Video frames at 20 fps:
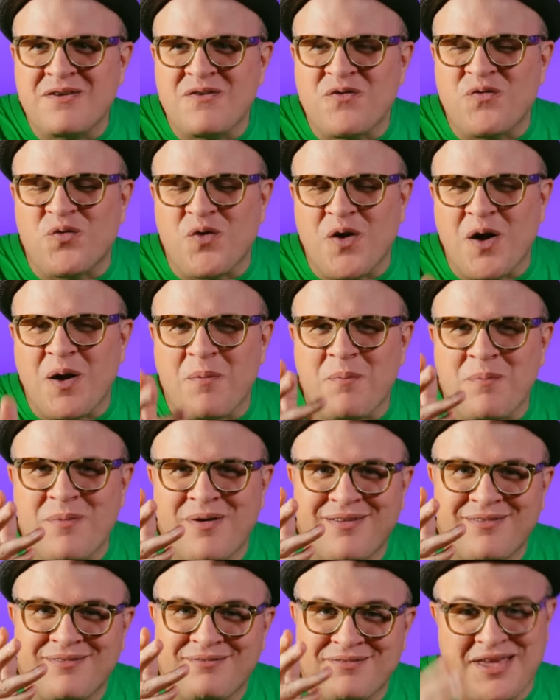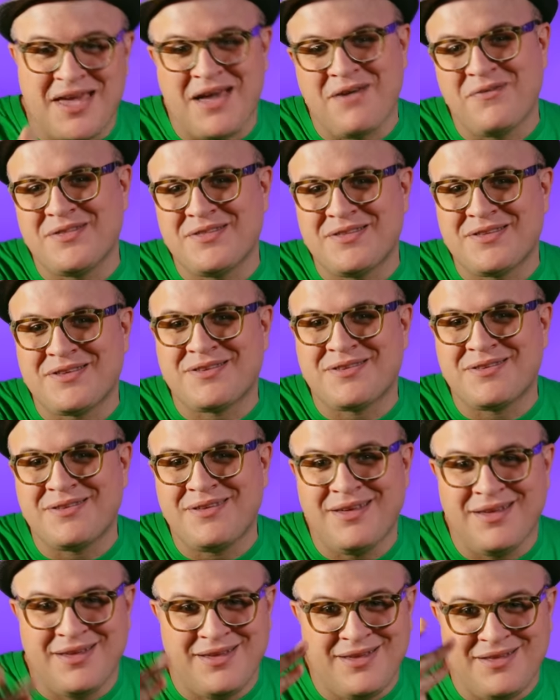from Kevin's
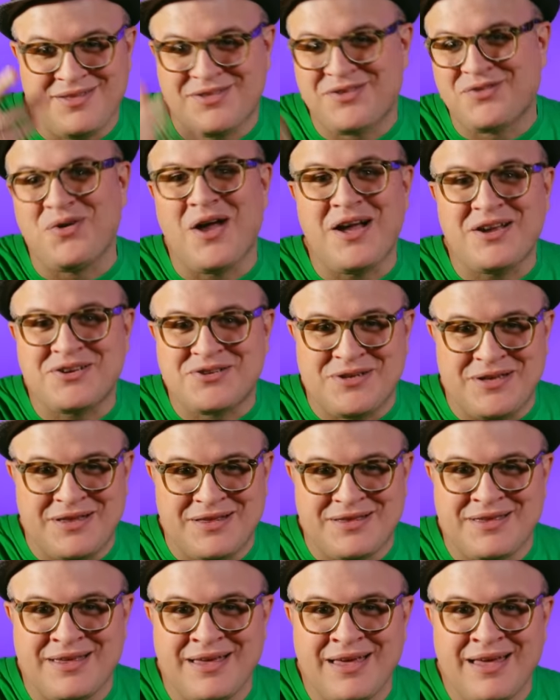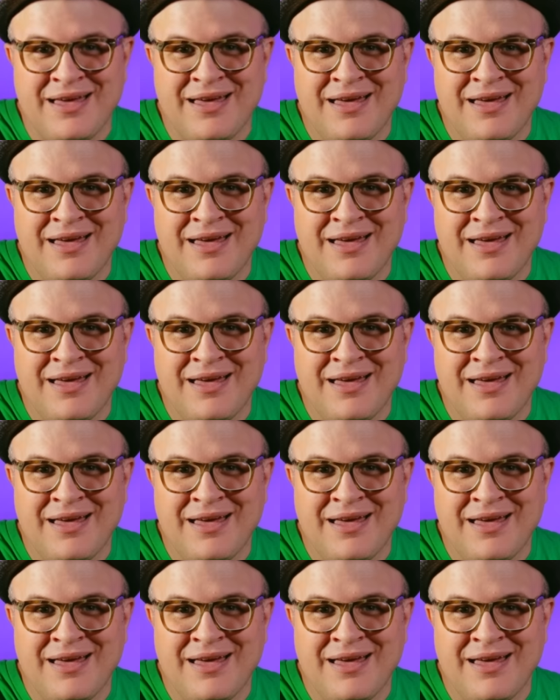uh, instructions.